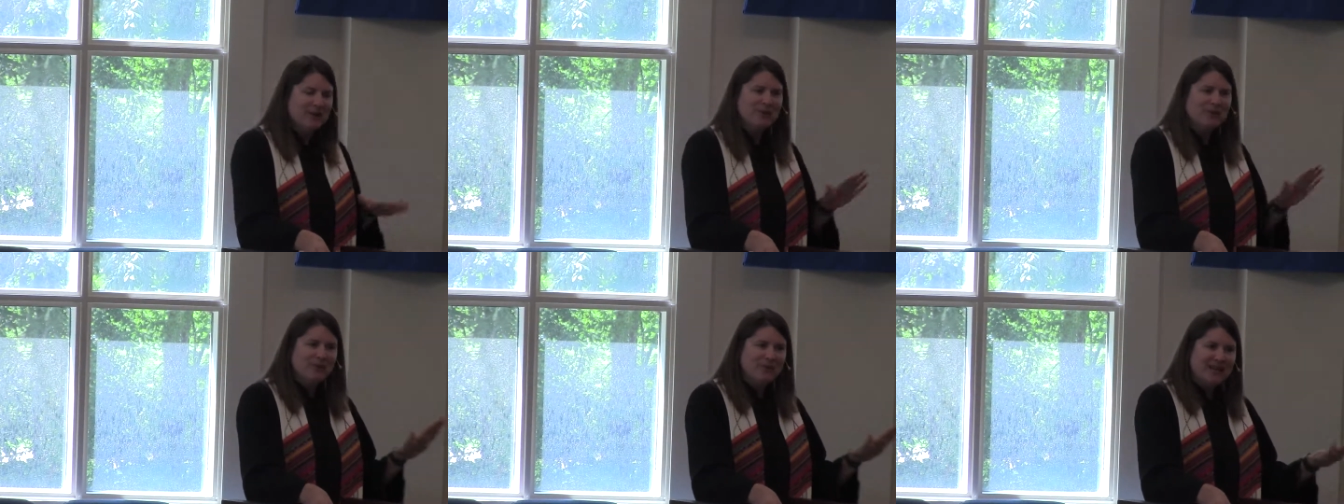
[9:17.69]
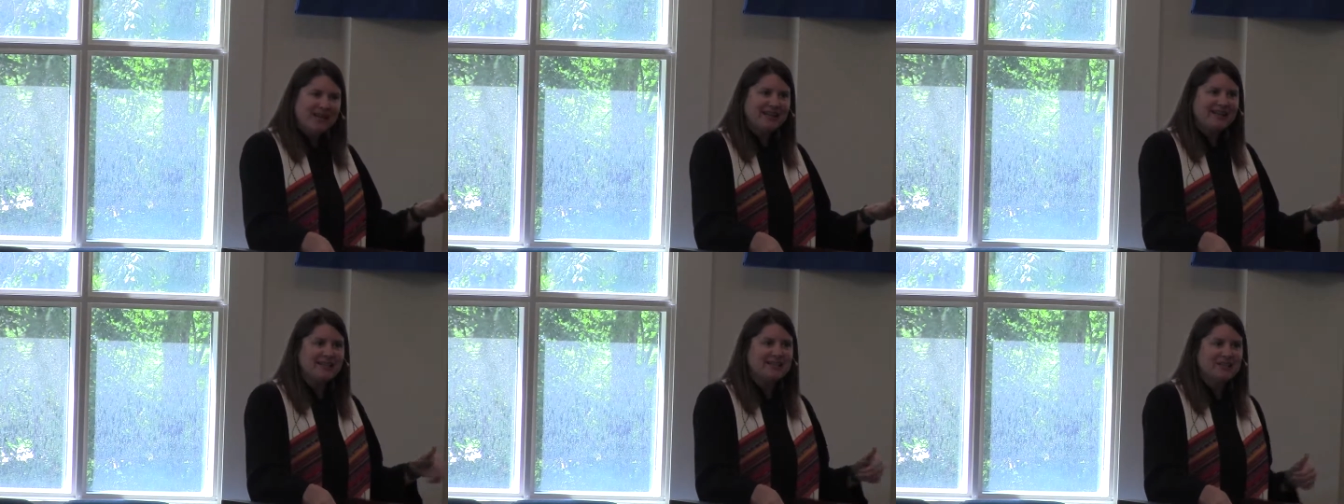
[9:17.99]

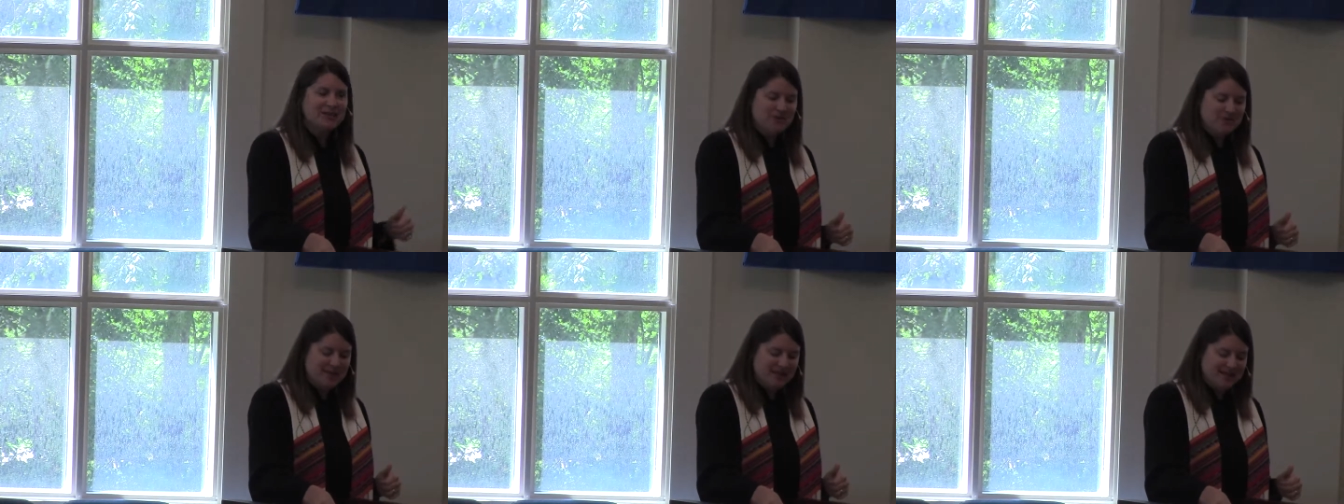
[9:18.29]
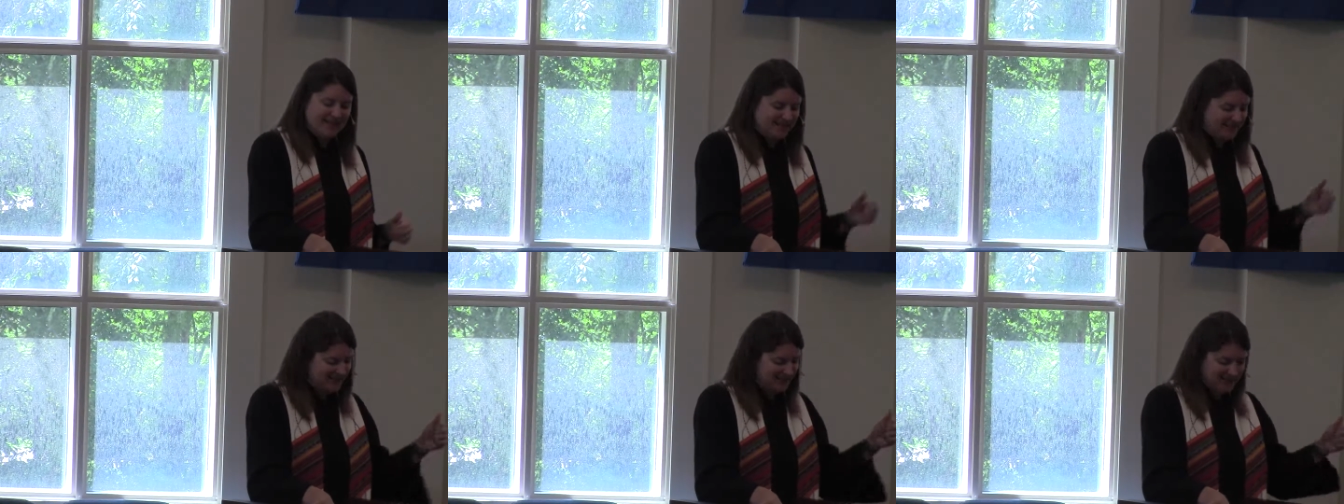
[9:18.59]
We can do
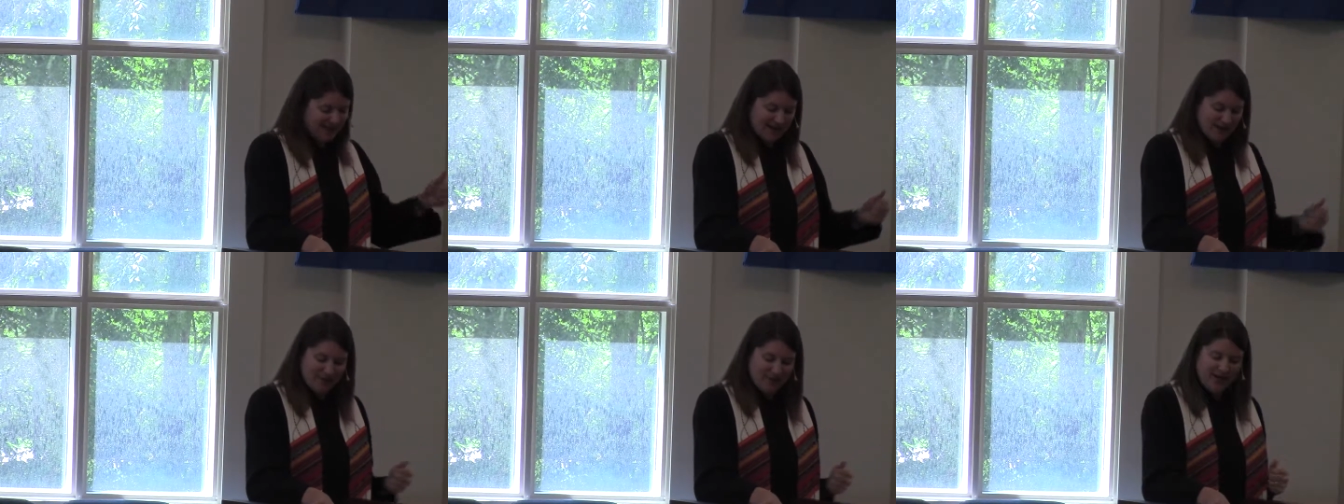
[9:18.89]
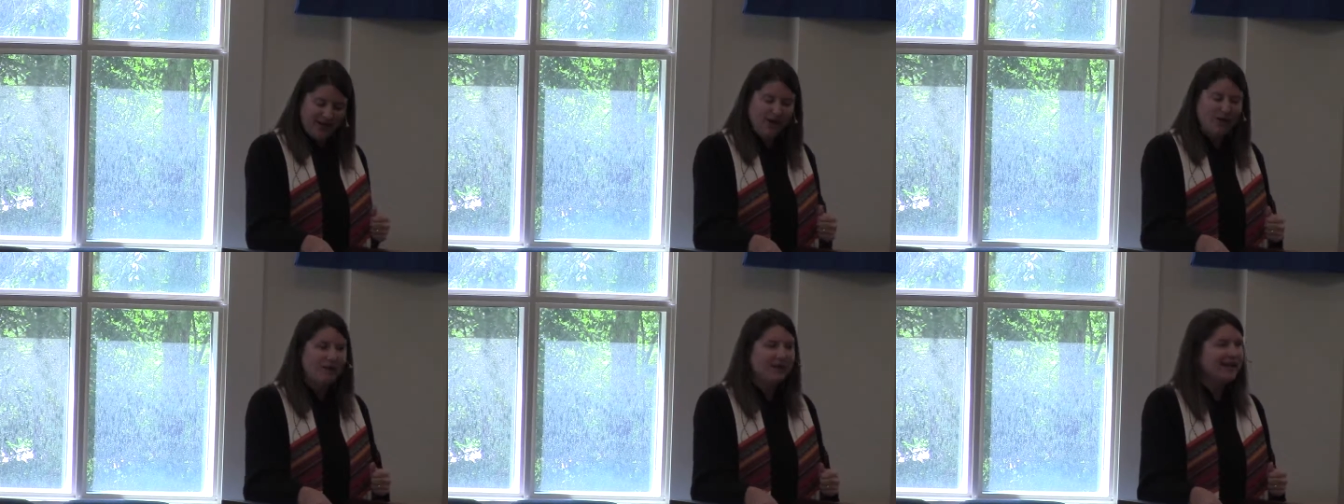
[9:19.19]
this. Here we
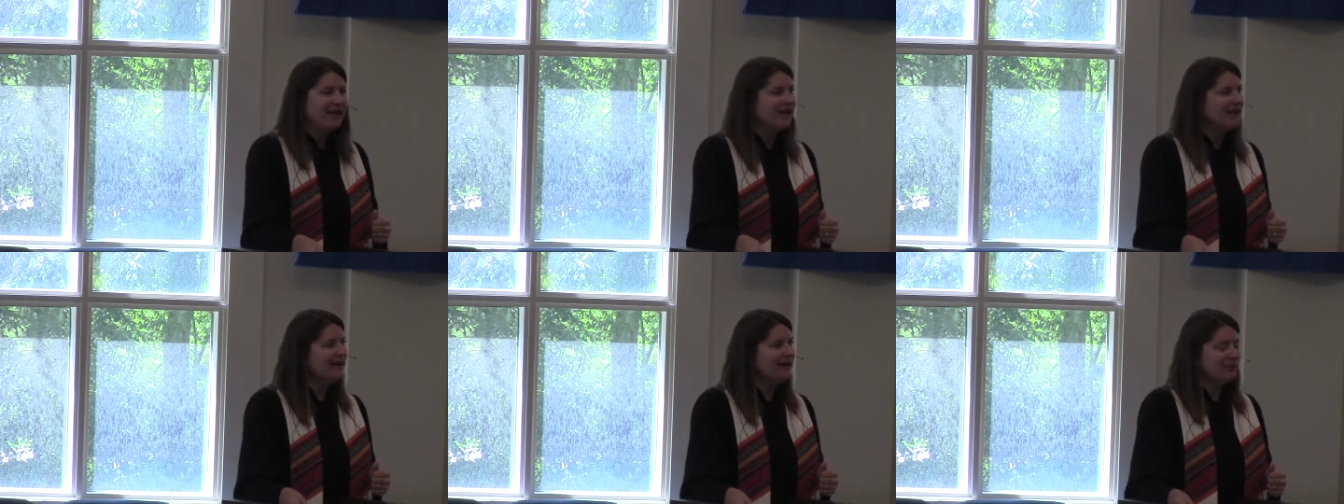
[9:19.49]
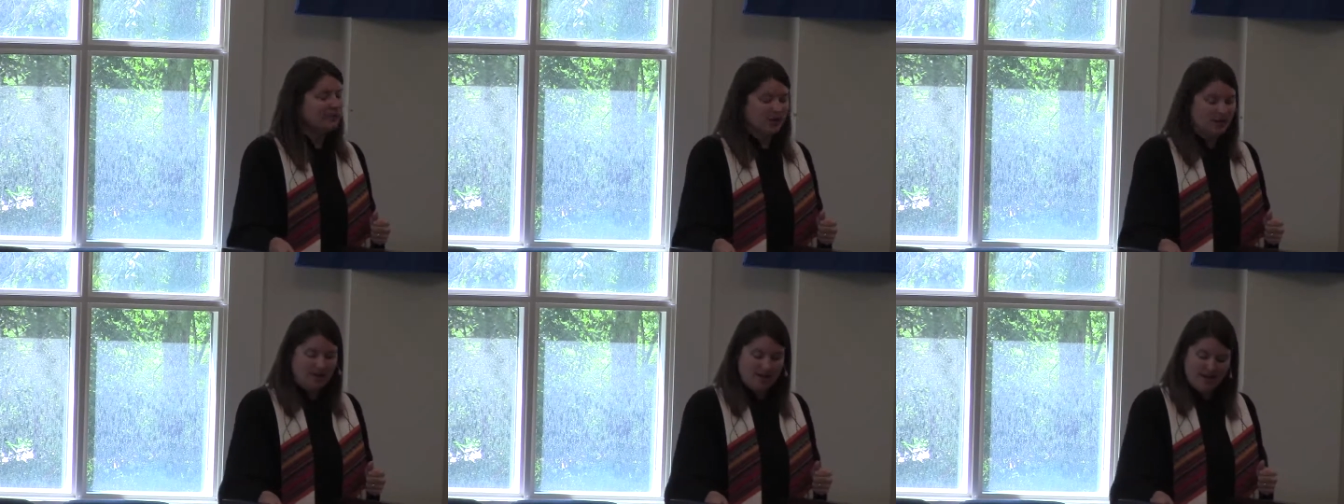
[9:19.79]
go again.
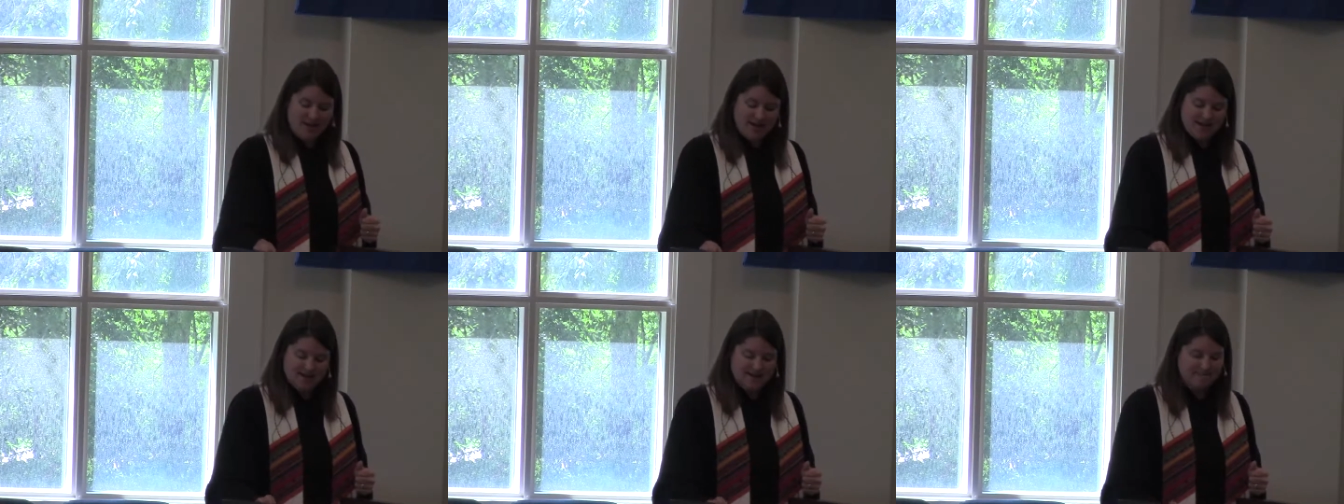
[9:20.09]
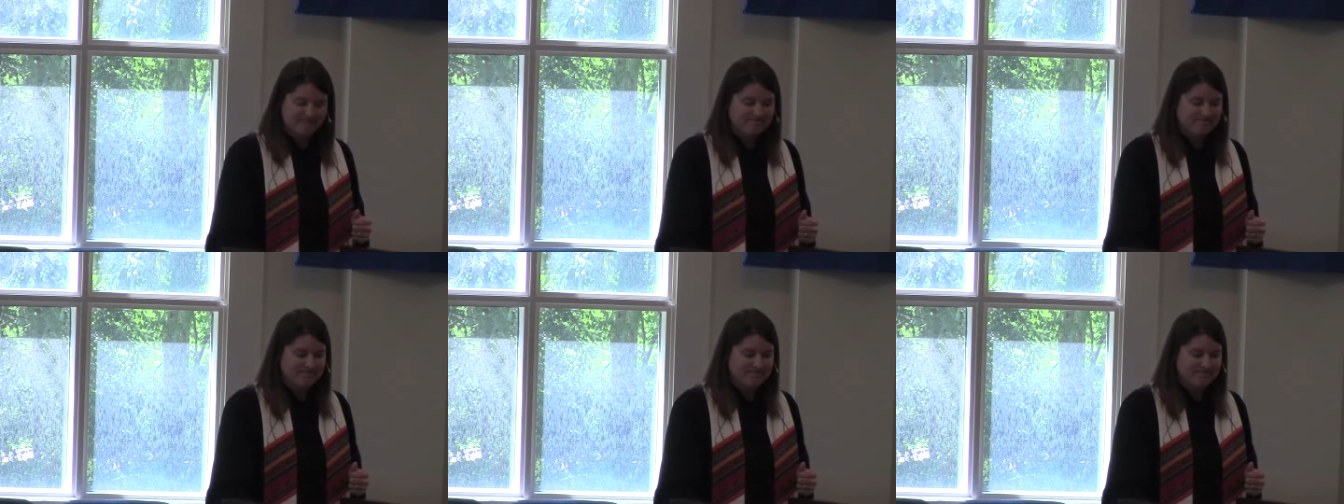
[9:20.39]
We're good.